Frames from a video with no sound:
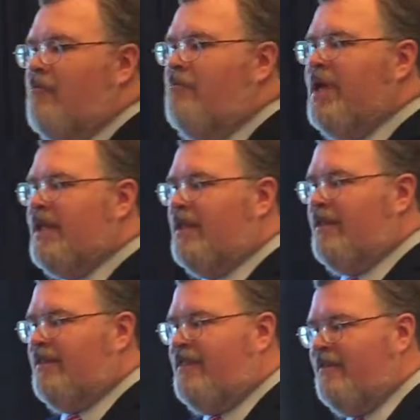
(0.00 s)

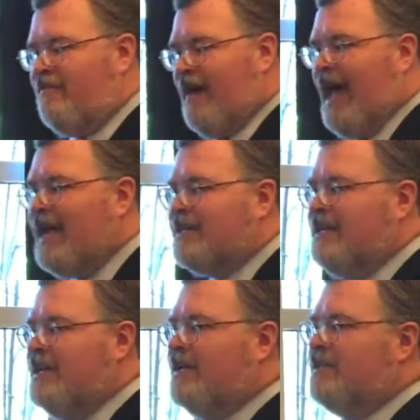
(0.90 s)
But the fact
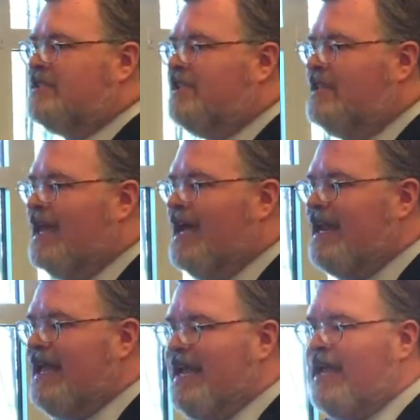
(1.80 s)
is
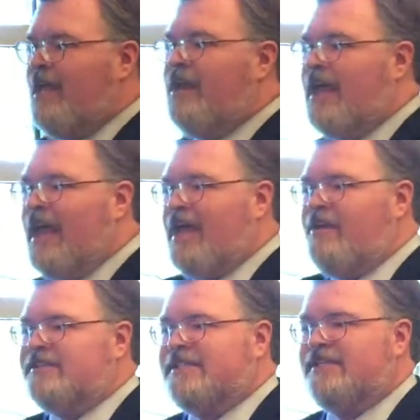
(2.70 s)
that in
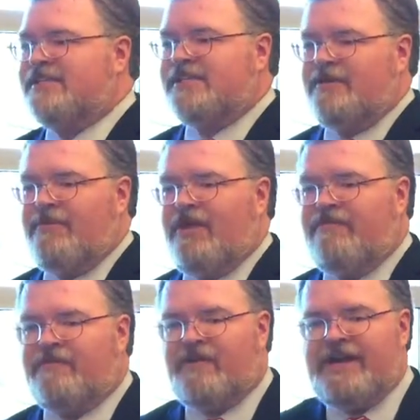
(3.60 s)
a system
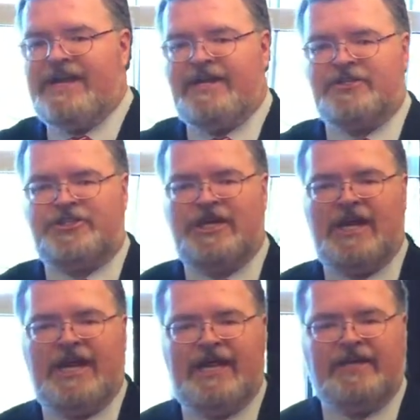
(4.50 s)
of free
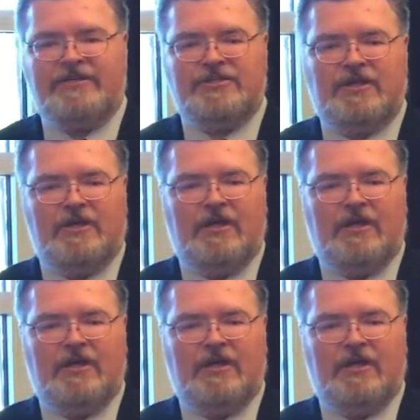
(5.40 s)
exchange,